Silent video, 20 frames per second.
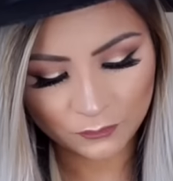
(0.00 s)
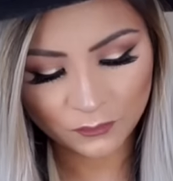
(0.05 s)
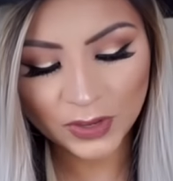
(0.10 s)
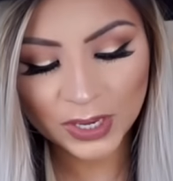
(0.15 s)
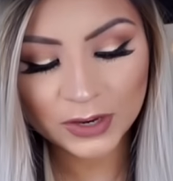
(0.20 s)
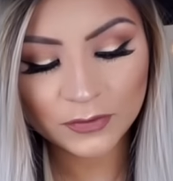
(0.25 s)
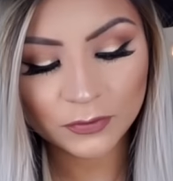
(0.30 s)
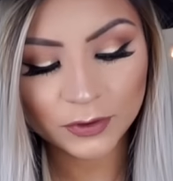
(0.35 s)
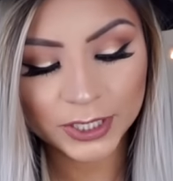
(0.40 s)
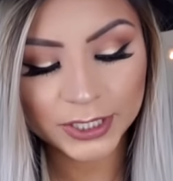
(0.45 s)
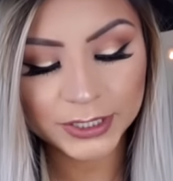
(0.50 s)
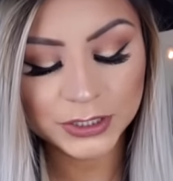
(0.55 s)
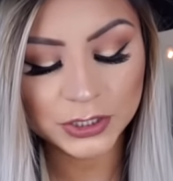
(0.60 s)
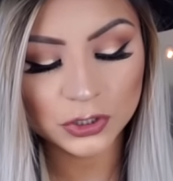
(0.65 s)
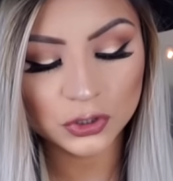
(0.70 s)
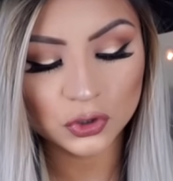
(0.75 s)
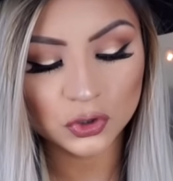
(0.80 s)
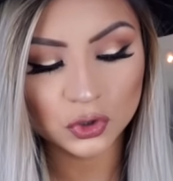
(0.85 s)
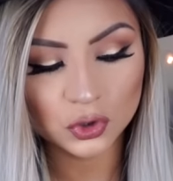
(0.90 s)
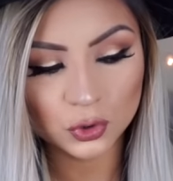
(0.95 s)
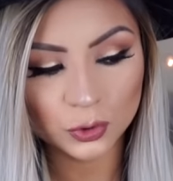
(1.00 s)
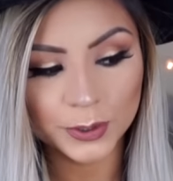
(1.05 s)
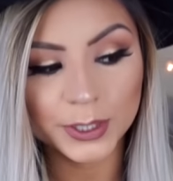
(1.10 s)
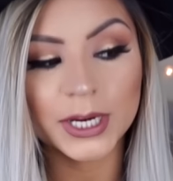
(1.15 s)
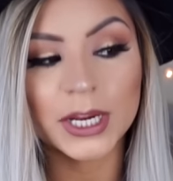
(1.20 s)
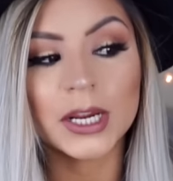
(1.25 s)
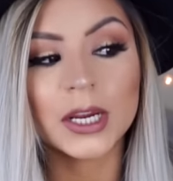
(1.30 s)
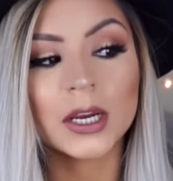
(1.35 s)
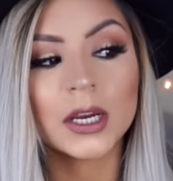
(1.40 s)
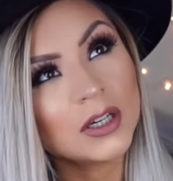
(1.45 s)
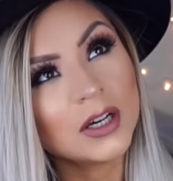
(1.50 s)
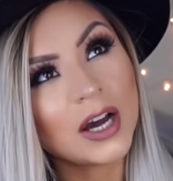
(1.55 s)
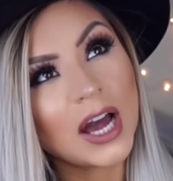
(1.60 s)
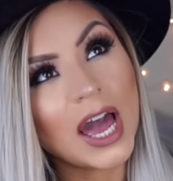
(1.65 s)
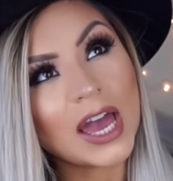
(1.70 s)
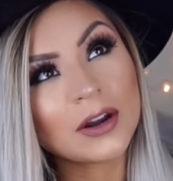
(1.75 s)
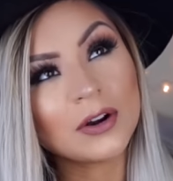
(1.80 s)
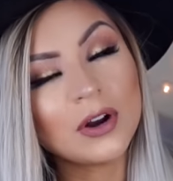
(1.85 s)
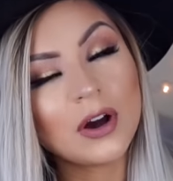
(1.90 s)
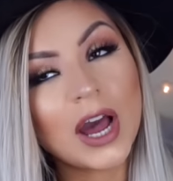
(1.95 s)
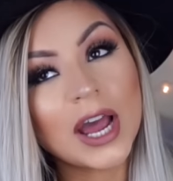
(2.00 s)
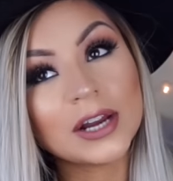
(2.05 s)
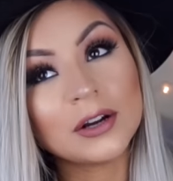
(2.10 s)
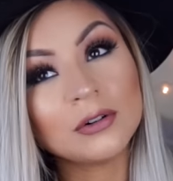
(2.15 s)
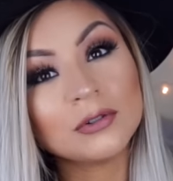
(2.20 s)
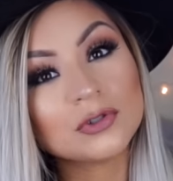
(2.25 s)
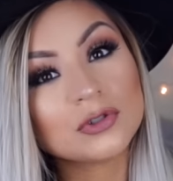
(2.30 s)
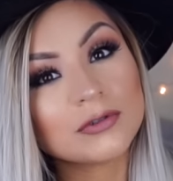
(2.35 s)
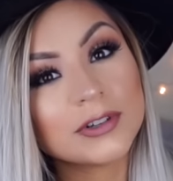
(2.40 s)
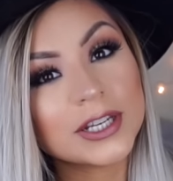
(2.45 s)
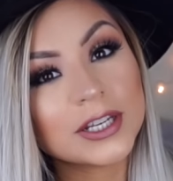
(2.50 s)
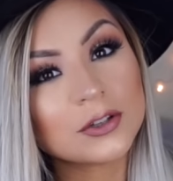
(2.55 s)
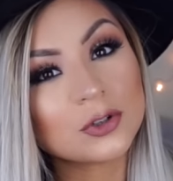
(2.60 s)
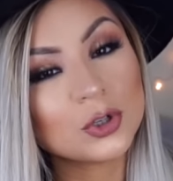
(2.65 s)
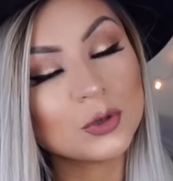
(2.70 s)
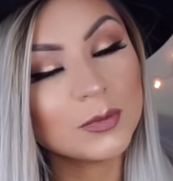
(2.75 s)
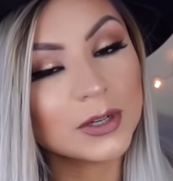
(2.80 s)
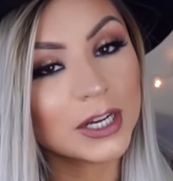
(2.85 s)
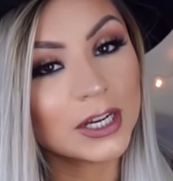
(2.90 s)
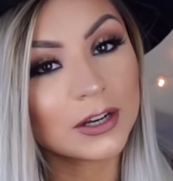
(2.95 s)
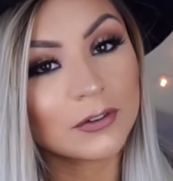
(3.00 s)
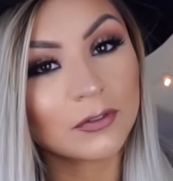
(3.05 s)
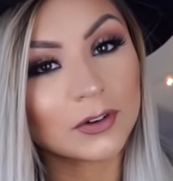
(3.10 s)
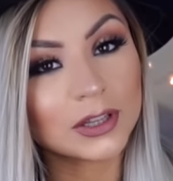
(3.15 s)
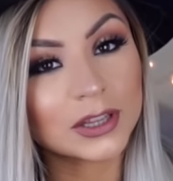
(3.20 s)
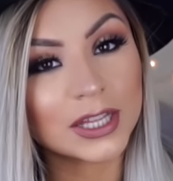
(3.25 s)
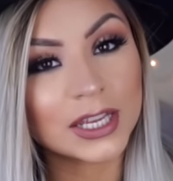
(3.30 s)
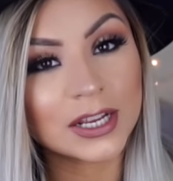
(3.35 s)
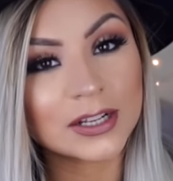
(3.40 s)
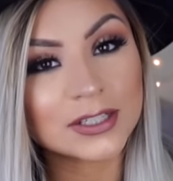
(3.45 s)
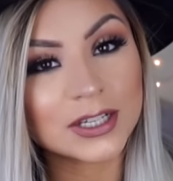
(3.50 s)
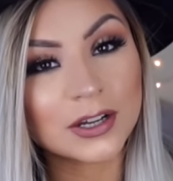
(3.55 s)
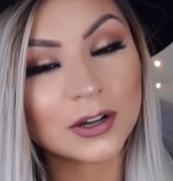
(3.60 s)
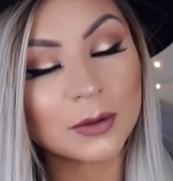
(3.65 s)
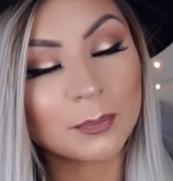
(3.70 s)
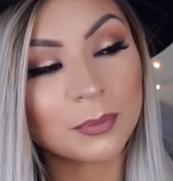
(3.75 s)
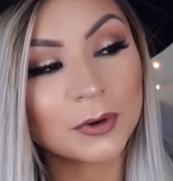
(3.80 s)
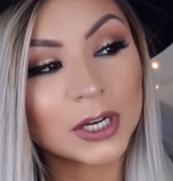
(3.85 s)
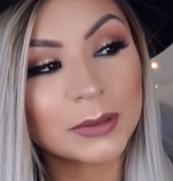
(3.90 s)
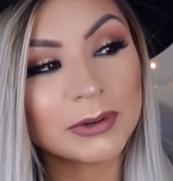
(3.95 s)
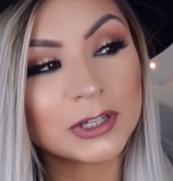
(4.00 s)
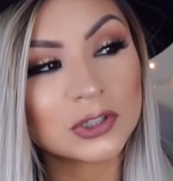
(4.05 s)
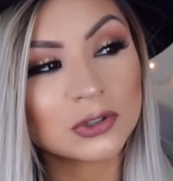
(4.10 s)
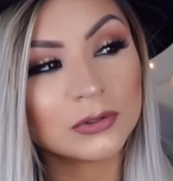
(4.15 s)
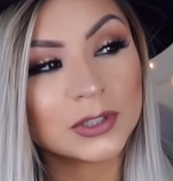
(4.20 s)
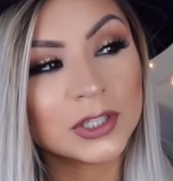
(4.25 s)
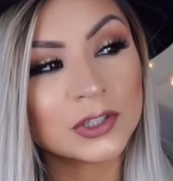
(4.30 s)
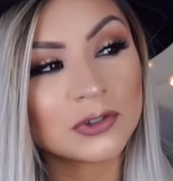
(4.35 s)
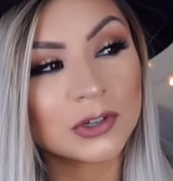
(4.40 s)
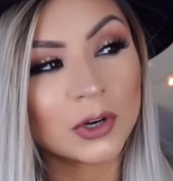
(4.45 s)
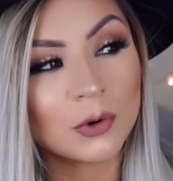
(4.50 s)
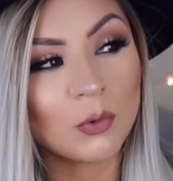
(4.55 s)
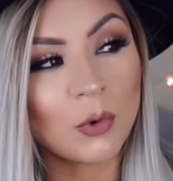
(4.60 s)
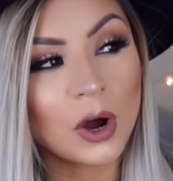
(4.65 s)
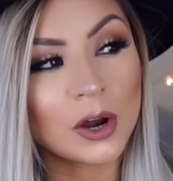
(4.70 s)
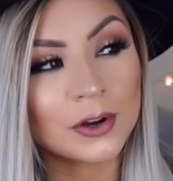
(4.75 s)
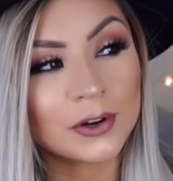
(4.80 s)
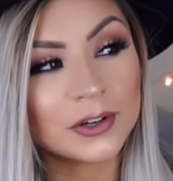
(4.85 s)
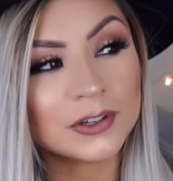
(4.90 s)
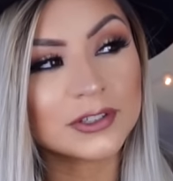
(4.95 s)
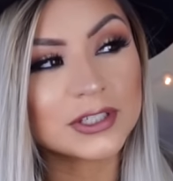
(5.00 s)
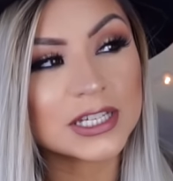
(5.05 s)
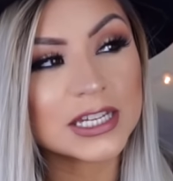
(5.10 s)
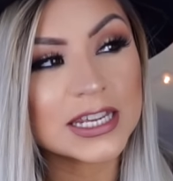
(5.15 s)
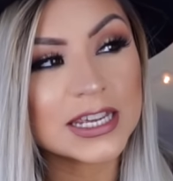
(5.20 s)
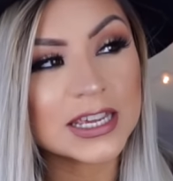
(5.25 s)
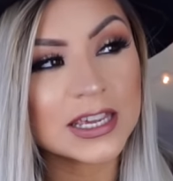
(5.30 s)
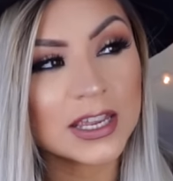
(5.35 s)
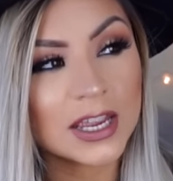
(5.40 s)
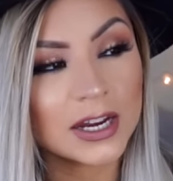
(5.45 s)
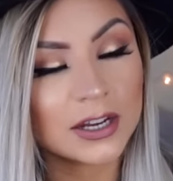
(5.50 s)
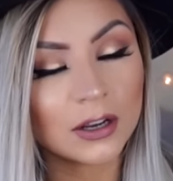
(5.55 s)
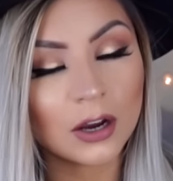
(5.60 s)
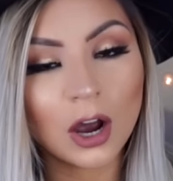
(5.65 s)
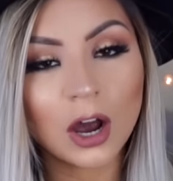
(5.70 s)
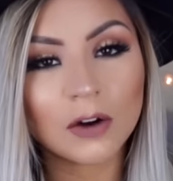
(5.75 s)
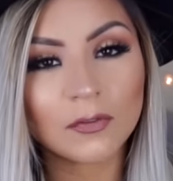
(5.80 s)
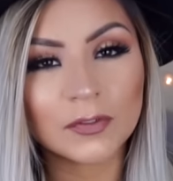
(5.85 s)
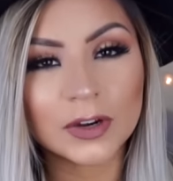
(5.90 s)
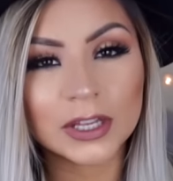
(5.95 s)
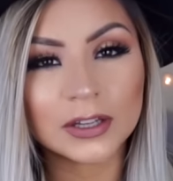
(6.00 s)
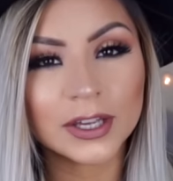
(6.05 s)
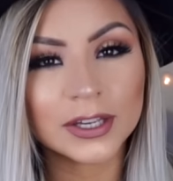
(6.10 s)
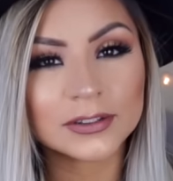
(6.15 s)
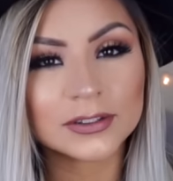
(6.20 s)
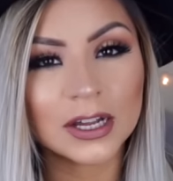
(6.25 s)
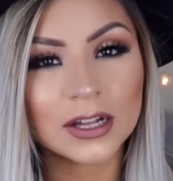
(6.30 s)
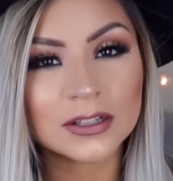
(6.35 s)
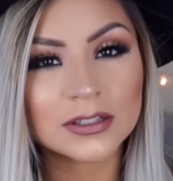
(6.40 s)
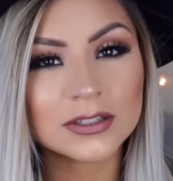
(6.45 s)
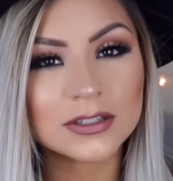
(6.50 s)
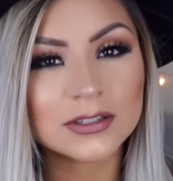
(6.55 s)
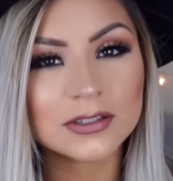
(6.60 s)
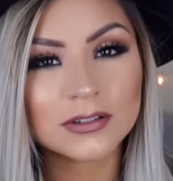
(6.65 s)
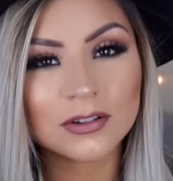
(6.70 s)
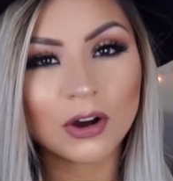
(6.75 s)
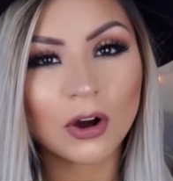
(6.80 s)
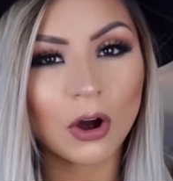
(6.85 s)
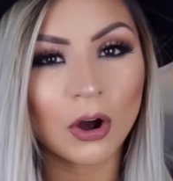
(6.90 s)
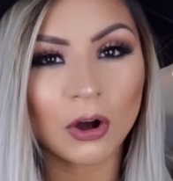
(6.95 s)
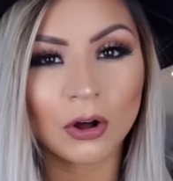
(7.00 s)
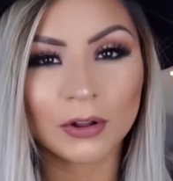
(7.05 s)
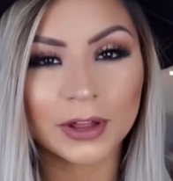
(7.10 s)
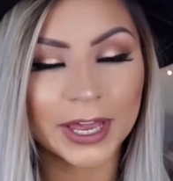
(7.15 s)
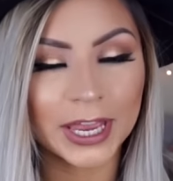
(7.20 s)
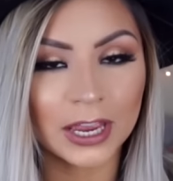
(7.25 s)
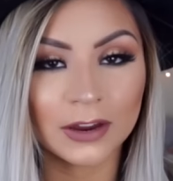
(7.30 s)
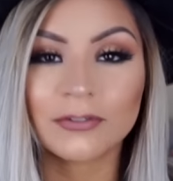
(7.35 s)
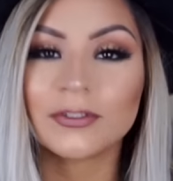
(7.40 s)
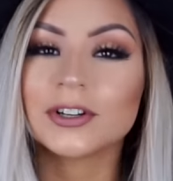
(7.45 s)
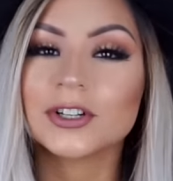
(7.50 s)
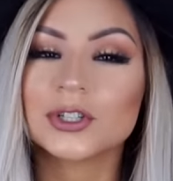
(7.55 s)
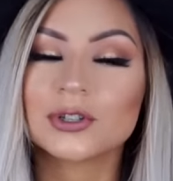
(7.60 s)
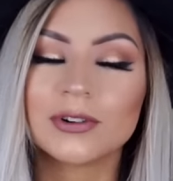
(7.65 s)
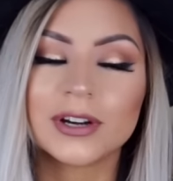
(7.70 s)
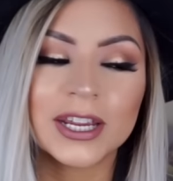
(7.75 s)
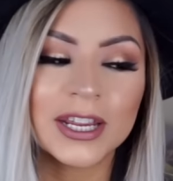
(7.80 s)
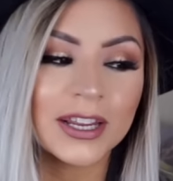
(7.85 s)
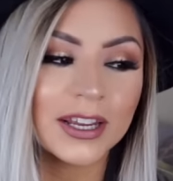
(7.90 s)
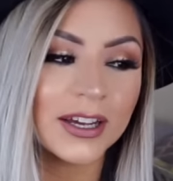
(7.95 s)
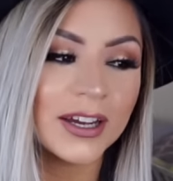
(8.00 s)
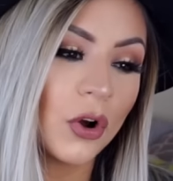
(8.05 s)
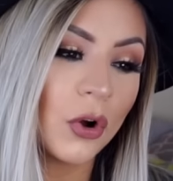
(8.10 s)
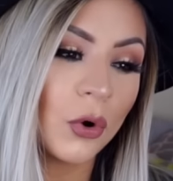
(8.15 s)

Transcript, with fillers: Favorite drink? I don't know, I don't drink too many different things. I pretty much only drink water, tea, and coffee. Like that's all I ever drink.